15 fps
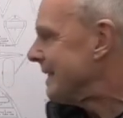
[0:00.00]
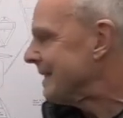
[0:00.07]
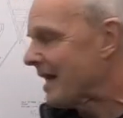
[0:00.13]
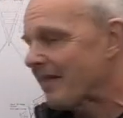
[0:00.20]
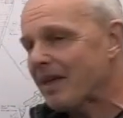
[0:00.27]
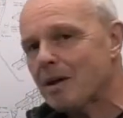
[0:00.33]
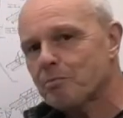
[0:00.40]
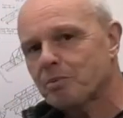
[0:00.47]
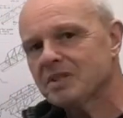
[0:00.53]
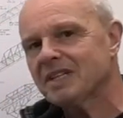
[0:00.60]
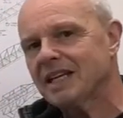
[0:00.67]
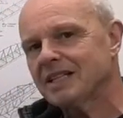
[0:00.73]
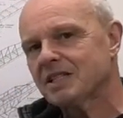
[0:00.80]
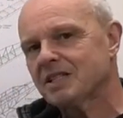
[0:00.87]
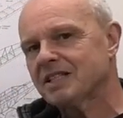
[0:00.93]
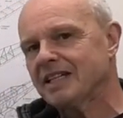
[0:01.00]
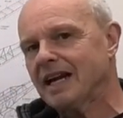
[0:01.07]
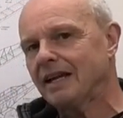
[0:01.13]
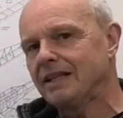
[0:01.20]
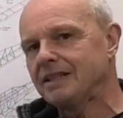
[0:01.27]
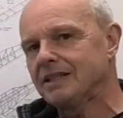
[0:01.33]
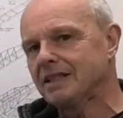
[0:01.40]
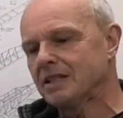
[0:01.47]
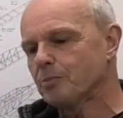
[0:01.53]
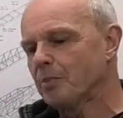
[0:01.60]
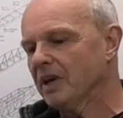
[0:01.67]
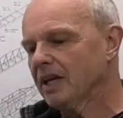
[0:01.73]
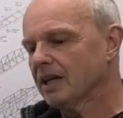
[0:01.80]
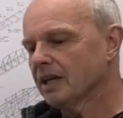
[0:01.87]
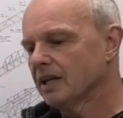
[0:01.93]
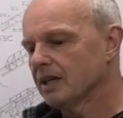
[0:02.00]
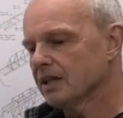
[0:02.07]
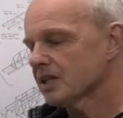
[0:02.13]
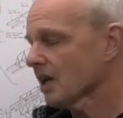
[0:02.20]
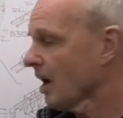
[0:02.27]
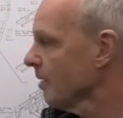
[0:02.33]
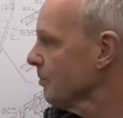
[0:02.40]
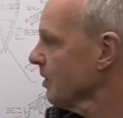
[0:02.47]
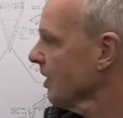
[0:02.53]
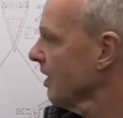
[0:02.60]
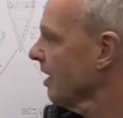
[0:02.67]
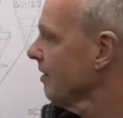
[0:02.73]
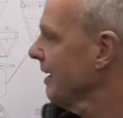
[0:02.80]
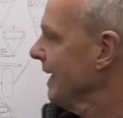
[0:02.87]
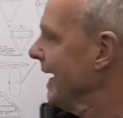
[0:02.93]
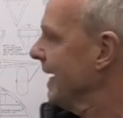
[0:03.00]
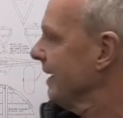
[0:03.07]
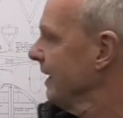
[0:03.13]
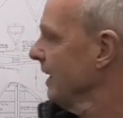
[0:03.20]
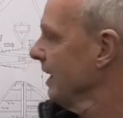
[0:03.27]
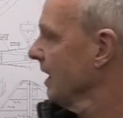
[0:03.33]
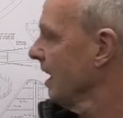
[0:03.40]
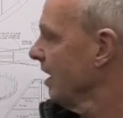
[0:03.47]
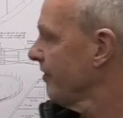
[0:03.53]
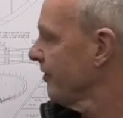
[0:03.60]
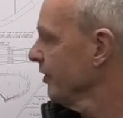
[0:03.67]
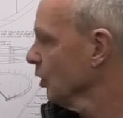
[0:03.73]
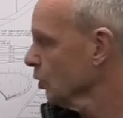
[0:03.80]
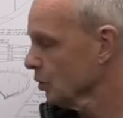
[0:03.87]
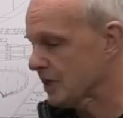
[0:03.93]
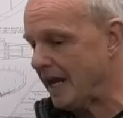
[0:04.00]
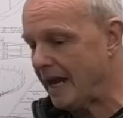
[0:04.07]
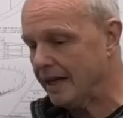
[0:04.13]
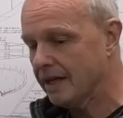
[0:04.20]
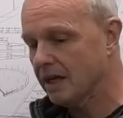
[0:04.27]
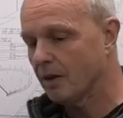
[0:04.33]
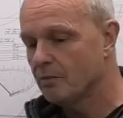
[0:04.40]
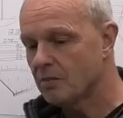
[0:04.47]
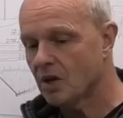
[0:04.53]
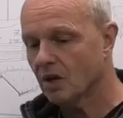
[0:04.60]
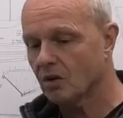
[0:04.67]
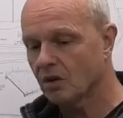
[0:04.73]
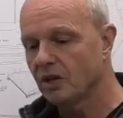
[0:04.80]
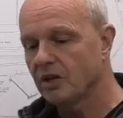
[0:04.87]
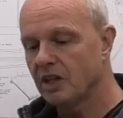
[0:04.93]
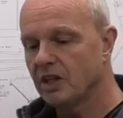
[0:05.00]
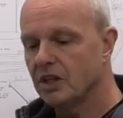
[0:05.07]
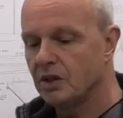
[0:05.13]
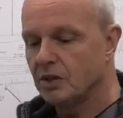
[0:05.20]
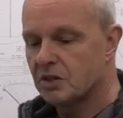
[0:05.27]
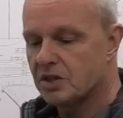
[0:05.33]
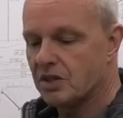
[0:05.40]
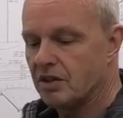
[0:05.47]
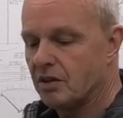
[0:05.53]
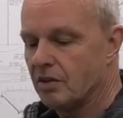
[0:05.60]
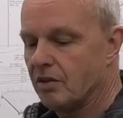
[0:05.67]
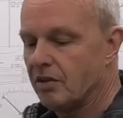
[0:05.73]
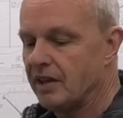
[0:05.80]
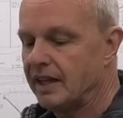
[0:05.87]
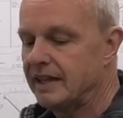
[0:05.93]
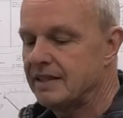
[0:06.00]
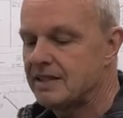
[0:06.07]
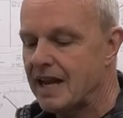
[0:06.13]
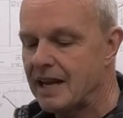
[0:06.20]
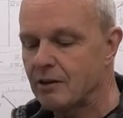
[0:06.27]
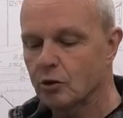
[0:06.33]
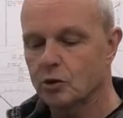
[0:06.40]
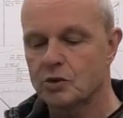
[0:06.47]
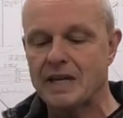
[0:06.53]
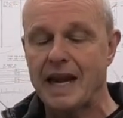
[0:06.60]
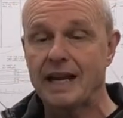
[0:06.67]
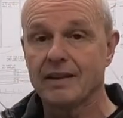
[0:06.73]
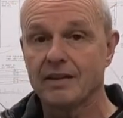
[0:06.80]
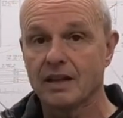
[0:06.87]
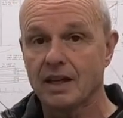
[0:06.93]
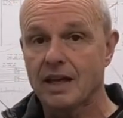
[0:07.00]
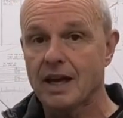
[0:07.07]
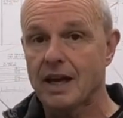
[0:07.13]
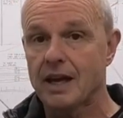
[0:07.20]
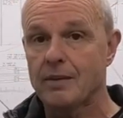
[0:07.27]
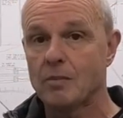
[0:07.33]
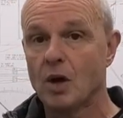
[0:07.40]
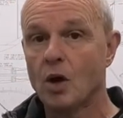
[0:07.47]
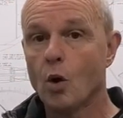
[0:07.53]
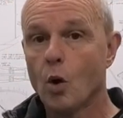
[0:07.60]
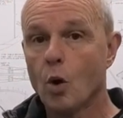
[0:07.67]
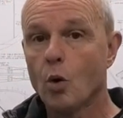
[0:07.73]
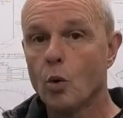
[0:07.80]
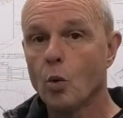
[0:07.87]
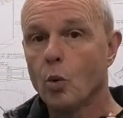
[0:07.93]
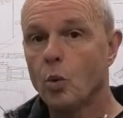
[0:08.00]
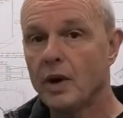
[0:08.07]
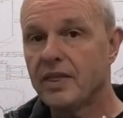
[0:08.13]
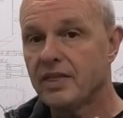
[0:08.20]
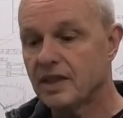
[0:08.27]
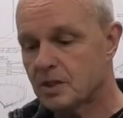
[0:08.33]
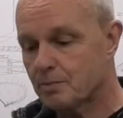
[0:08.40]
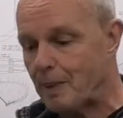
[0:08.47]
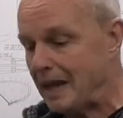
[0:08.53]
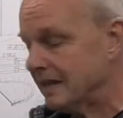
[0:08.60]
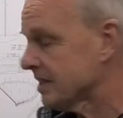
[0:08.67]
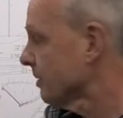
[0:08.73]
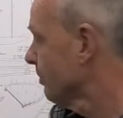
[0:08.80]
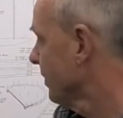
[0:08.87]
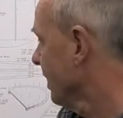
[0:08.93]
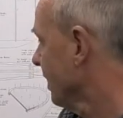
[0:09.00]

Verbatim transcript: Now that presents challenges because I'm not only adding a fuel tank, I'm not going to use the integral tank that came with this Bantam